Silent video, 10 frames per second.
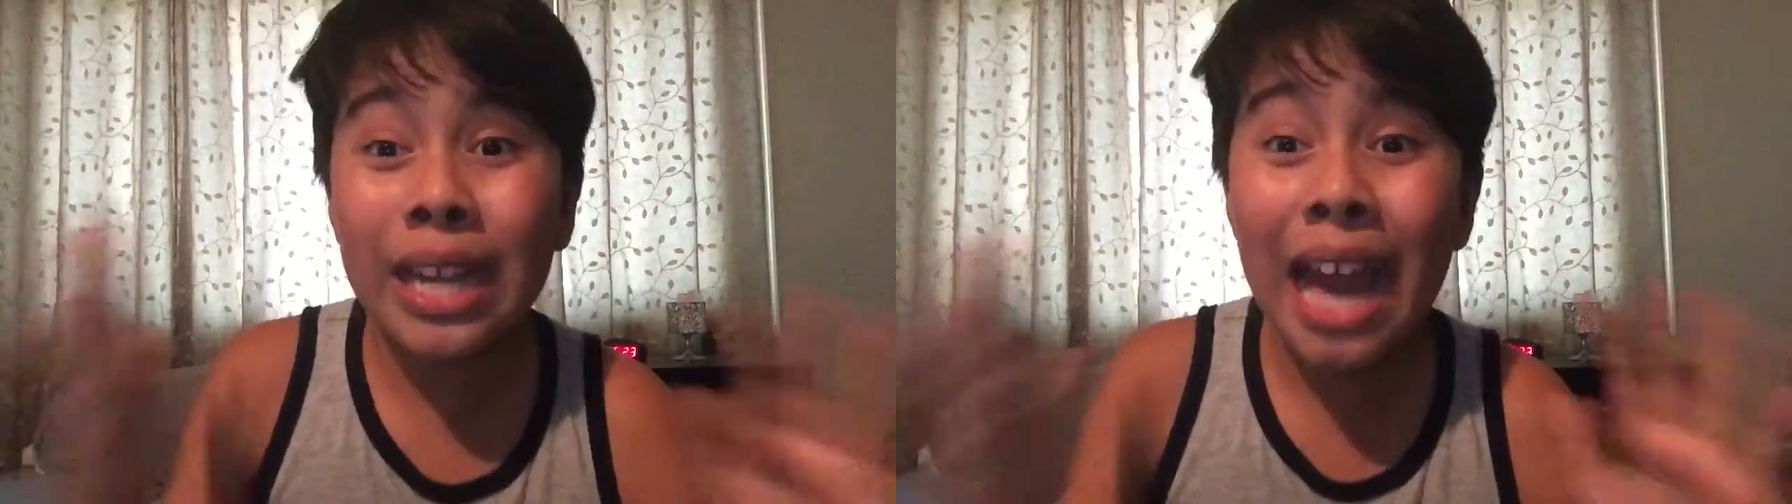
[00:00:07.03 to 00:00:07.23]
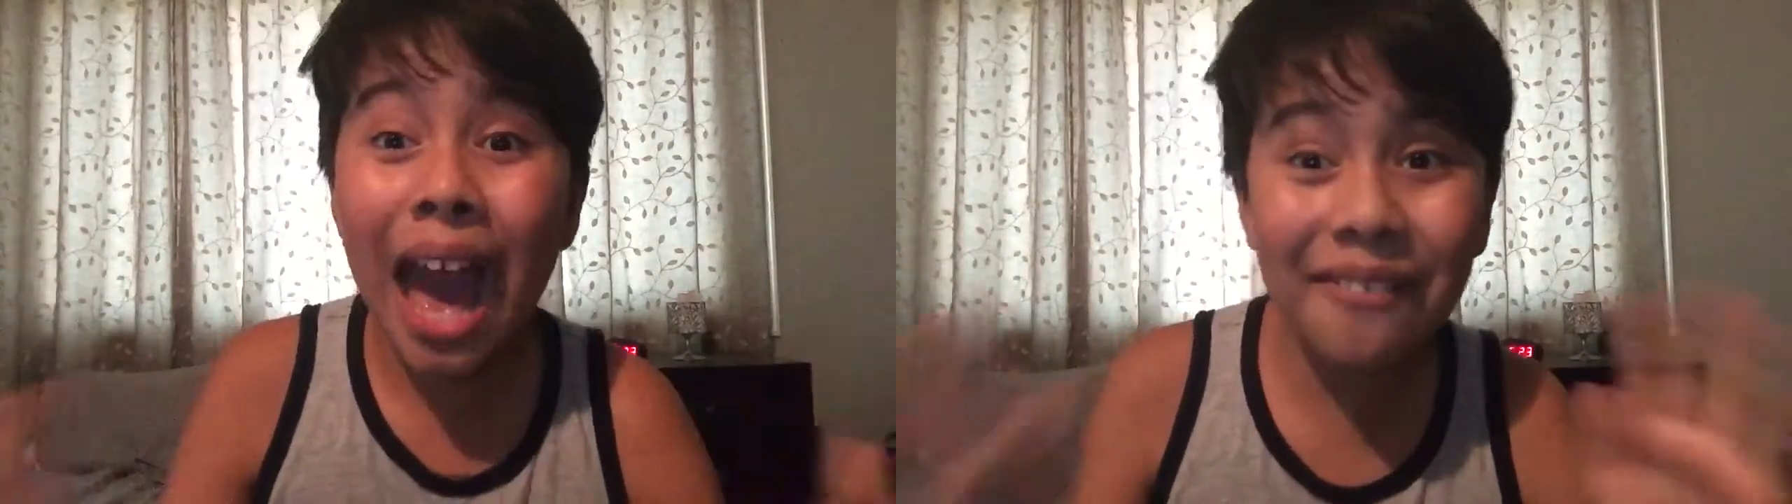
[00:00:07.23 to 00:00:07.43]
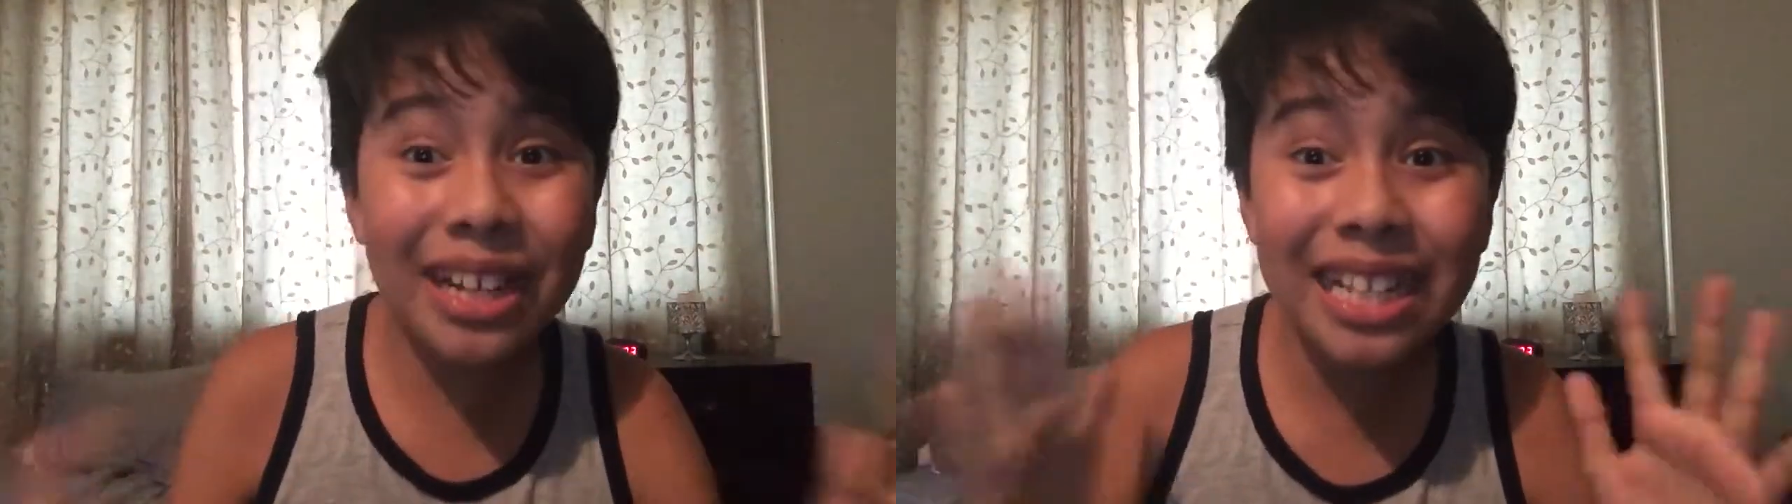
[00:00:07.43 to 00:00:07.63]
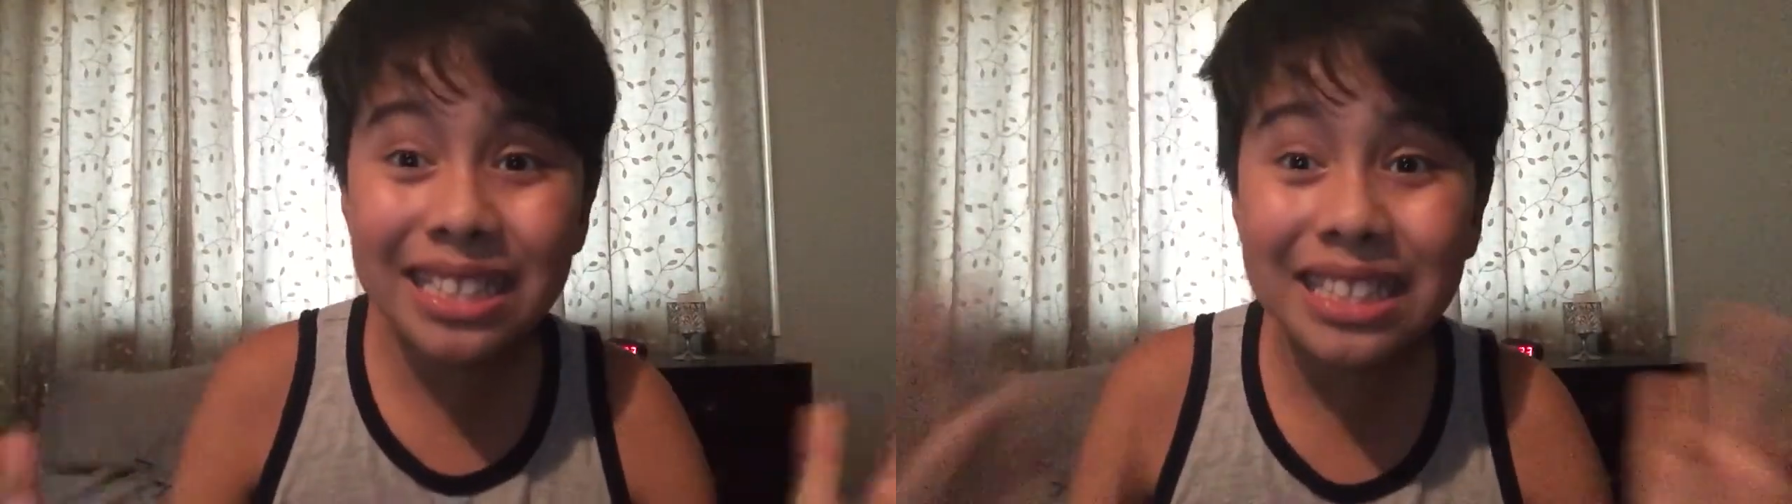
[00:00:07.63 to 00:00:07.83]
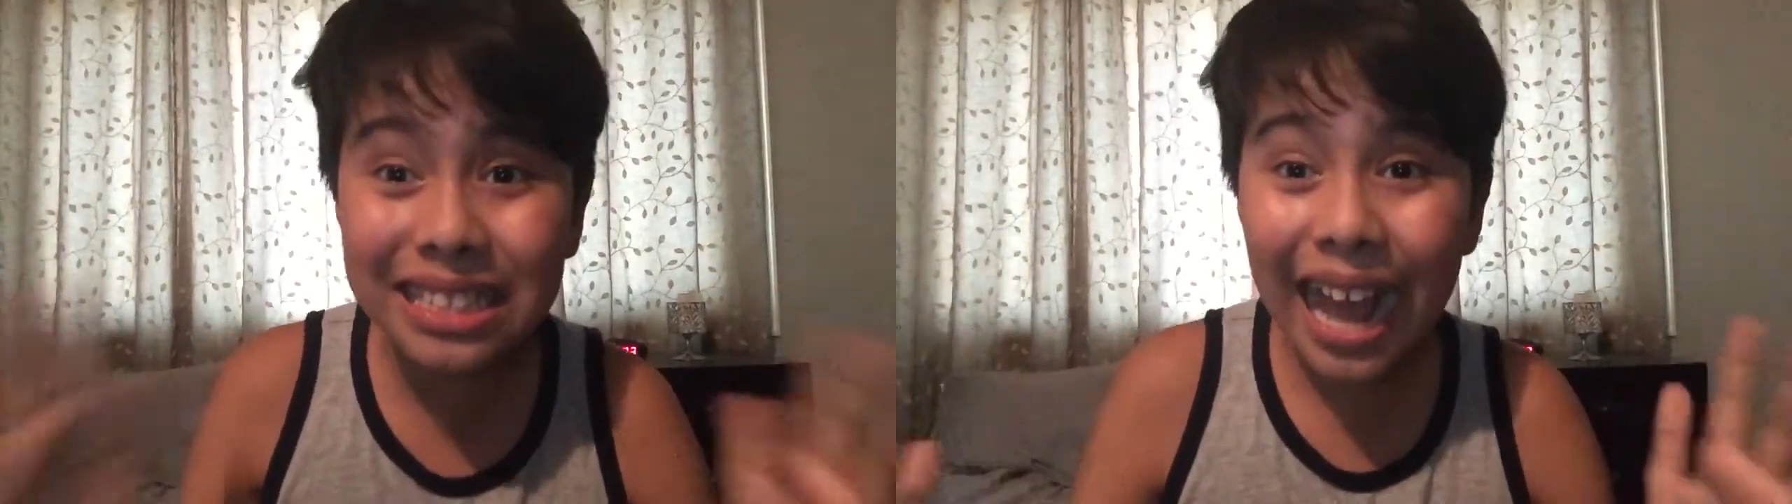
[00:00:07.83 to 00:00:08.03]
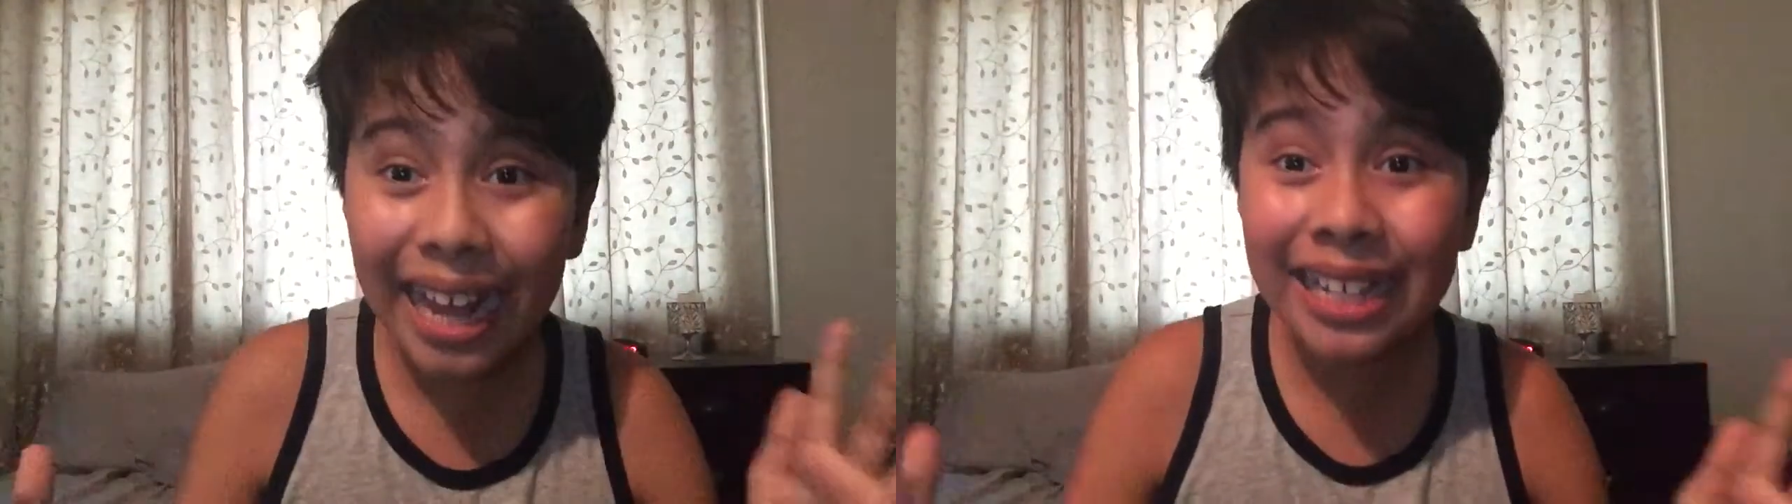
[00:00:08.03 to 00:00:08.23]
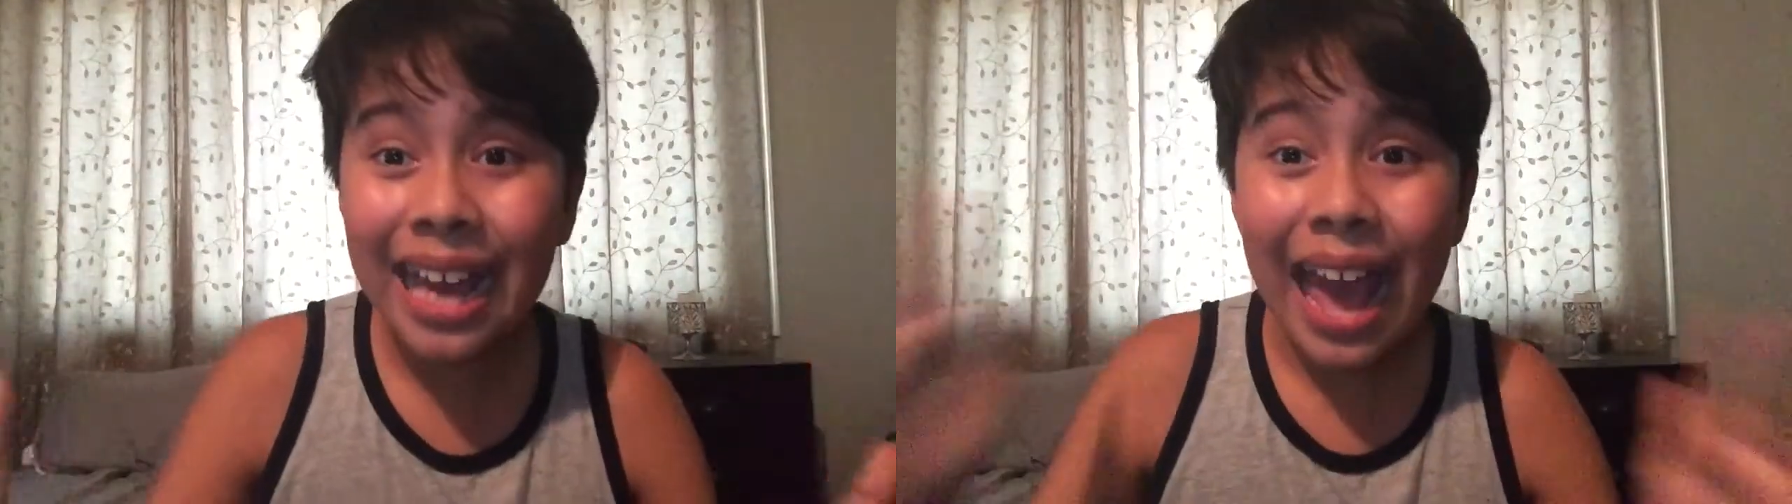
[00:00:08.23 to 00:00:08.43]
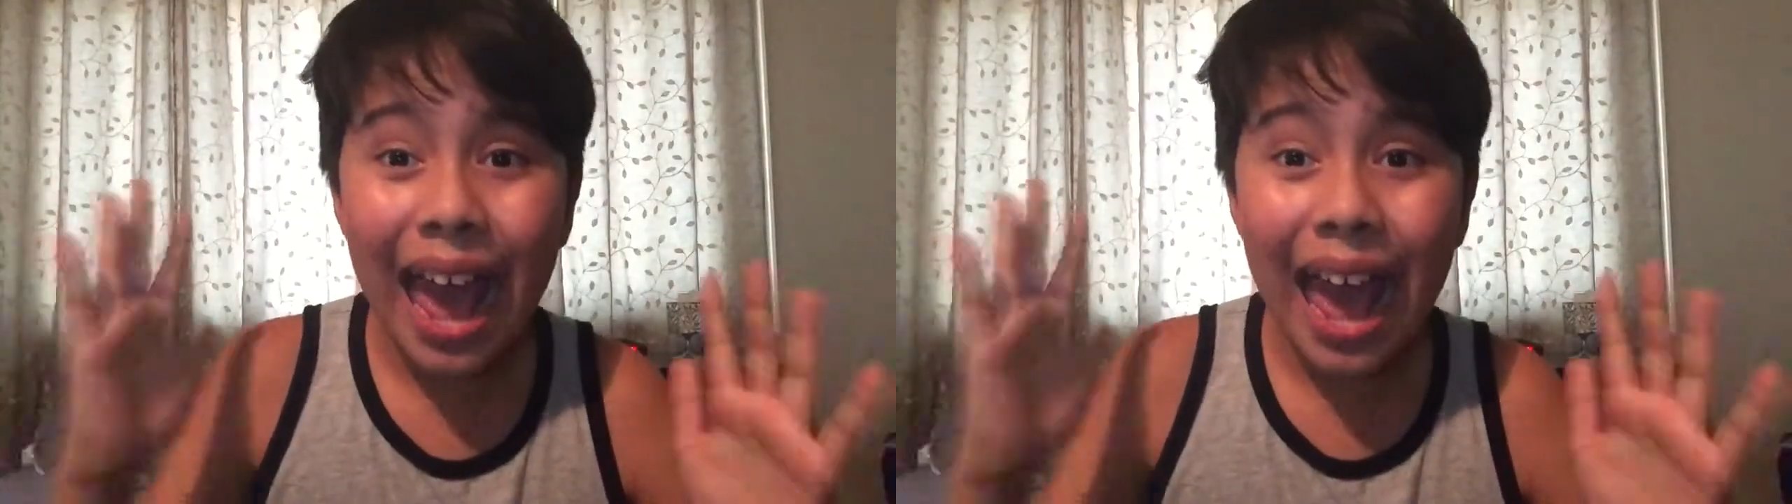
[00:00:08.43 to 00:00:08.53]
have an insane